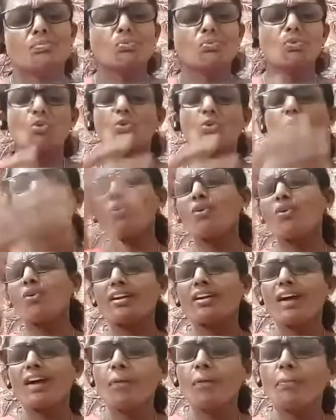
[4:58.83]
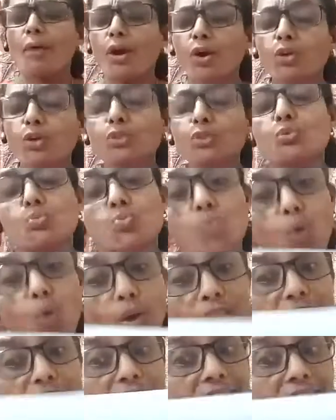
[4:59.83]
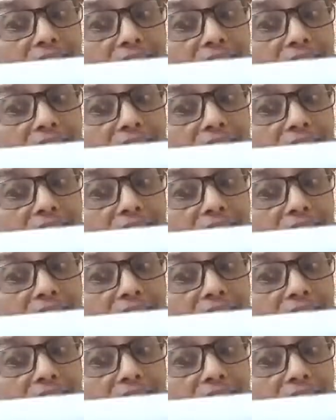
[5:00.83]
more about water